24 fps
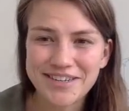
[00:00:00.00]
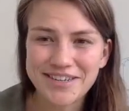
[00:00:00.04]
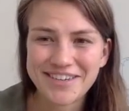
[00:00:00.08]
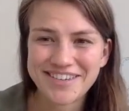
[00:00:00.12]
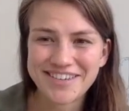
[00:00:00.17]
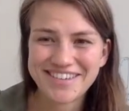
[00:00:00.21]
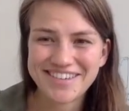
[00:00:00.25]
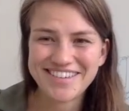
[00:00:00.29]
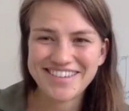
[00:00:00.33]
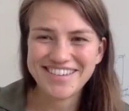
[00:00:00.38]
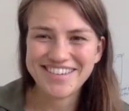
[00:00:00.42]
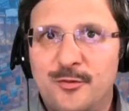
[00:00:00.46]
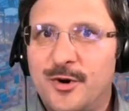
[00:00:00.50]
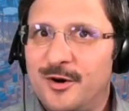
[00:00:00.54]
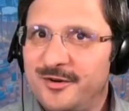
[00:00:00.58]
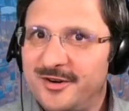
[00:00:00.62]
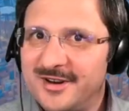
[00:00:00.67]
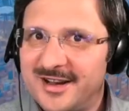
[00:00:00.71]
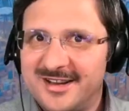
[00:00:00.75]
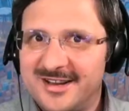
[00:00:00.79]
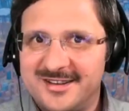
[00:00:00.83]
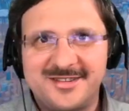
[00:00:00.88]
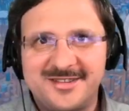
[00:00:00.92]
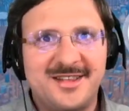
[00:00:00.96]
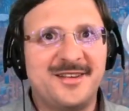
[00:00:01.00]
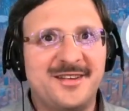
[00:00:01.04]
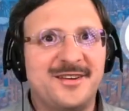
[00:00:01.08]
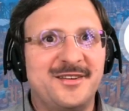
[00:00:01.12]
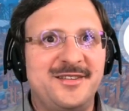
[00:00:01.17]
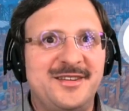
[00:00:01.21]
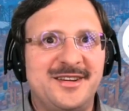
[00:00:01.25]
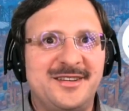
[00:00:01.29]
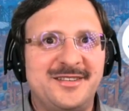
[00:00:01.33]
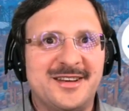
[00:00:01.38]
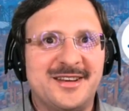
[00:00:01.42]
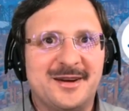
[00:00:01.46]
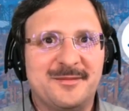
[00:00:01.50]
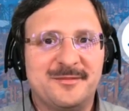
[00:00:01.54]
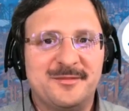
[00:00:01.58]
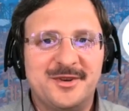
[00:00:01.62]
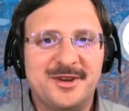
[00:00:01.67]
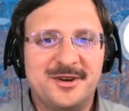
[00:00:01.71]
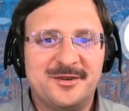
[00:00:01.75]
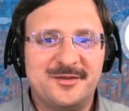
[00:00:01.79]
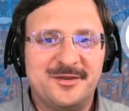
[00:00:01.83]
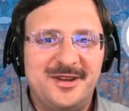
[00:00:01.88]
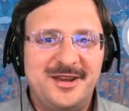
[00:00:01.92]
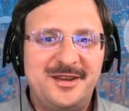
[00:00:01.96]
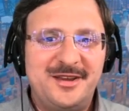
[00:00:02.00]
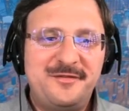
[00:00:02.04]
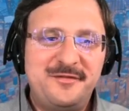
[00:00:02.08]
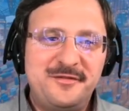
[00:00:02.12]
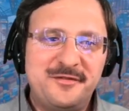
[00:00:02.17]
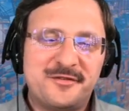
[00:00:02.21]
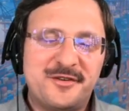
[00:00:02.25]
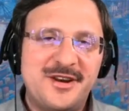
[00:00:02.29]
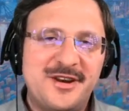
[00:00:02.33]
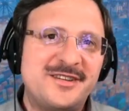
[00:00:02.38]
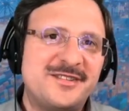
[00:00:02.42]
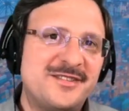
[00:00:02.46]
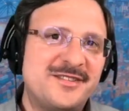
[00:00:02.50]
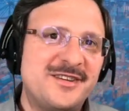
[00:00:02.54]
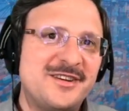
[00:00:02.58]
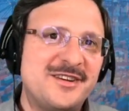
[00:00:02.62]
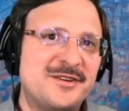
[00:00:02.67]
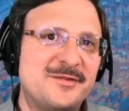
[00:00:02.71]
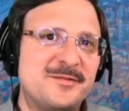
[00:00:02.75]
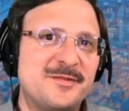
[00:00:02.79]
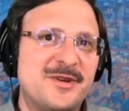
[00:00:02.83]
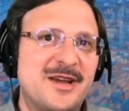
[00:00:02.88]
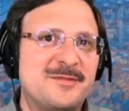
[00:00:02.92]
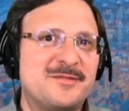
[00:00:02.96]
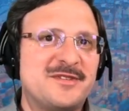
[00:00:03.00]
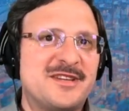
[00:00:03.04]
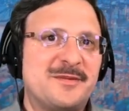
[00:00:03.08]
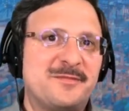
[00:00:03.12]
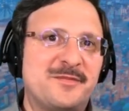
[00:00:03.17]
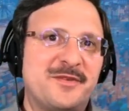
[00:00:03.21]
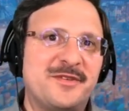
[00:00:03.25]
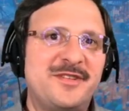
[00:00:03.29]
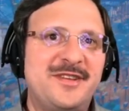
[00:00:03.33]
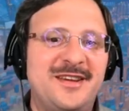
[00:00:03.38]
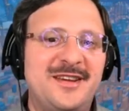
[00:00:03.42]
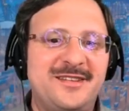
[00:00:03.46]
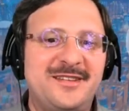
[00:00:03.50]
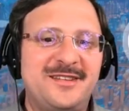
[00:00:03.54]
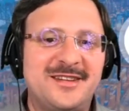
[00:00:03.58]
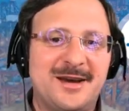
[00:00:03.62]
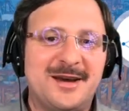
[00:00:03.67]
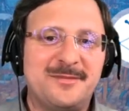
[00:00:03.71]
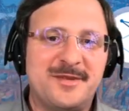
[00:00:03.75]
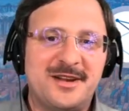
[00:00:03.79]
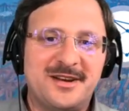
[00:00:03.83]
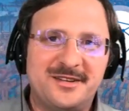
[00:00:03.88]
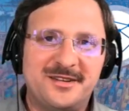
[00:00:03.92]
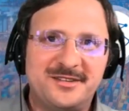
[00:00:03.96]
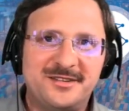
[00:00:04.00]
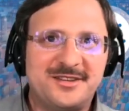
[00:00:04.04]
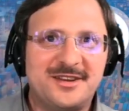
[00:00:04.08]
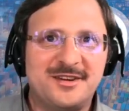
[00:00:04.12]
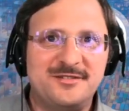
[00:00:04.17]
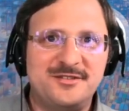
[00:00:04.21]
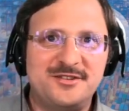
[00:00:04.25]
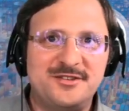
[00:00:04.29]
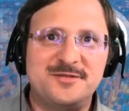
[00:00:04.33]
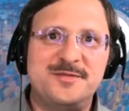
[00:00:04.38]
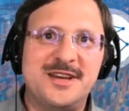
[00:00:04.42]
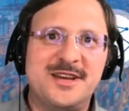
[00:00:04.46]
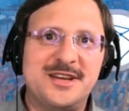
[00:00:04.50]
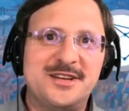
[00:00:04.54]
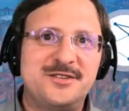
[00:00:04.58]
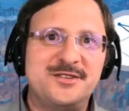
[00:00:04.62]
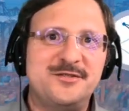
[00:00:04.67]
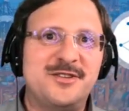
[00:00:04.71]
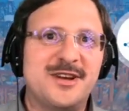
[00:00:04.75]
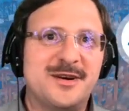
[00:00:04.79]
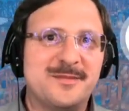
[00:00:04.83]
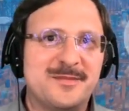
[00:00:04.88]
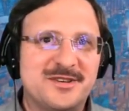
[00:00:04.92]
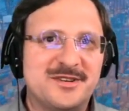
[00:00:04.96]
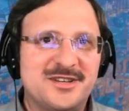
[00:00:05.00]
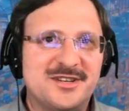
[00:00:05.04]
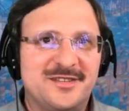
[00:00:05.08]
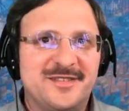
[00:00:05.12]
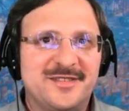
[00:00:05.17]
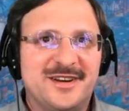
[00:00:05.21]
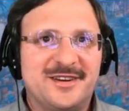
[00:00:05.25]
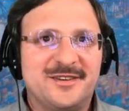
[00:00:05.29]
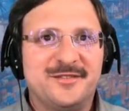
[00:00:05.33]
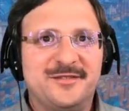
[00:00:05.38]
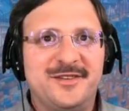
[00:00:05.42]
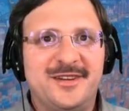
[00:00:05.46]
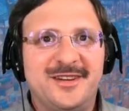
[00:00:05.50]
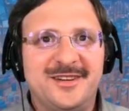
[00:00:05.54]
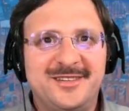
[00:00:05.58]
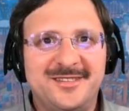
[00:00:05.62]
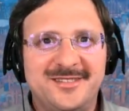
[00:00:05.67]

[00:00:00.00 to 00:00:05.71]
I won't ask it on the exam. No, if Green's theorem comes up on the exam, then it's going to be a two-dimensional vector field.